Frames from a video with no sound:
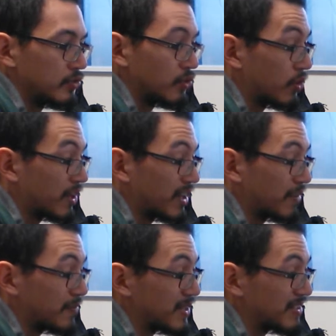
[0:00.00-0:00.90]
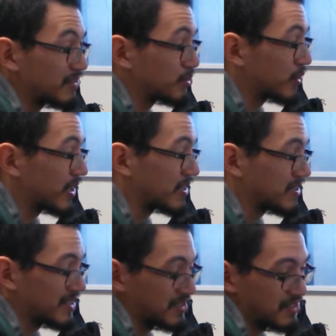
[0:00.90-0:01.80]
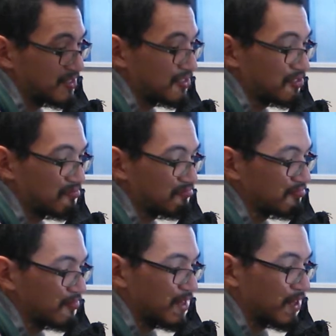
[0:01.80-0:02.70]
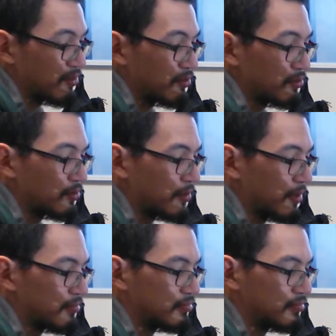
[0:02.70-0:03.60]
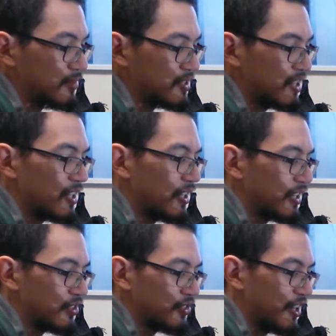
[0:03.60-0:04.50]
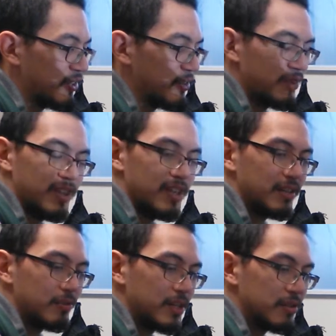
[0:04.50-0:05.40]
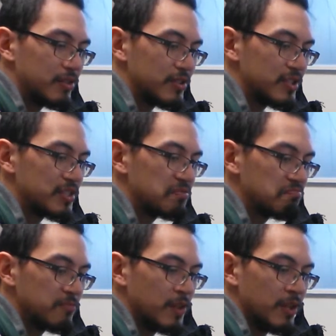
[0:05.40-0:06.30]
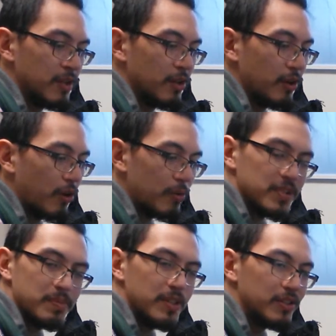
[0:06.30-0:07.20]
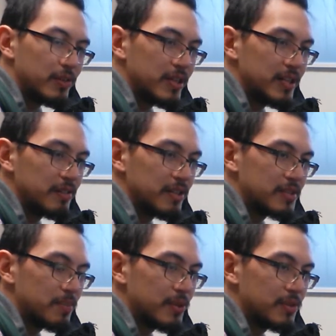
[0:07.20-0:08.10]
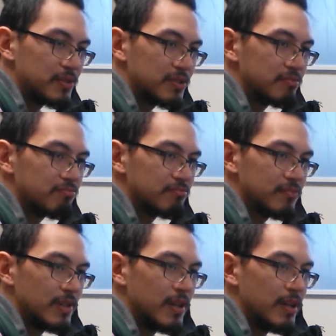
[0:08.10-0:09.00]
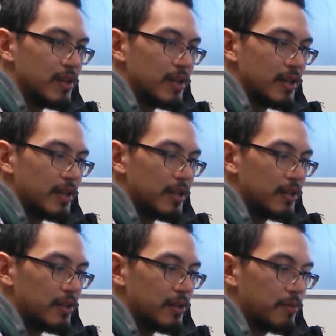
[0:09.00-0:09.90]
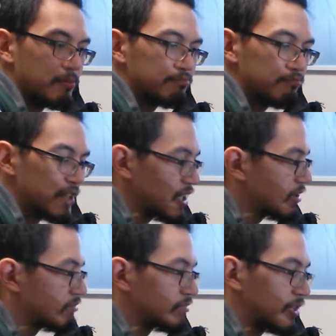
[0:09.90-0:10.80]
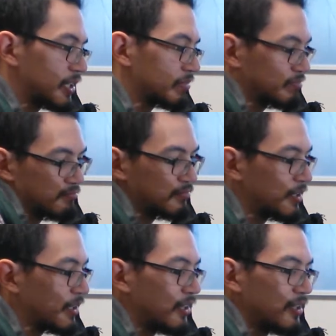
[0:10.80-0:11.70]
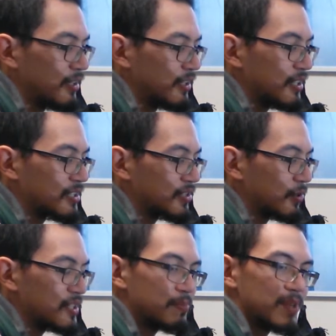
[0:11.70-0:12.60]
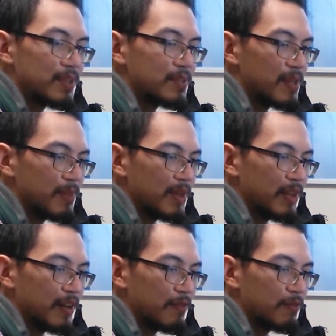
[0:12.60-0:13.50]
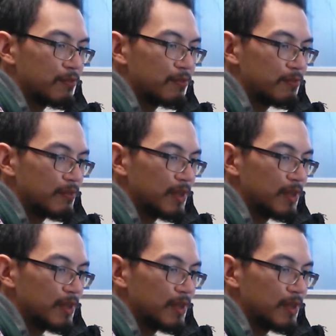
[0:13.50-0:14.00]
drawing, I've been drawing since, I don't know, it's kind of like a childhood thing where you just always been doing it, I suppose. And yeah, it's always been something that I've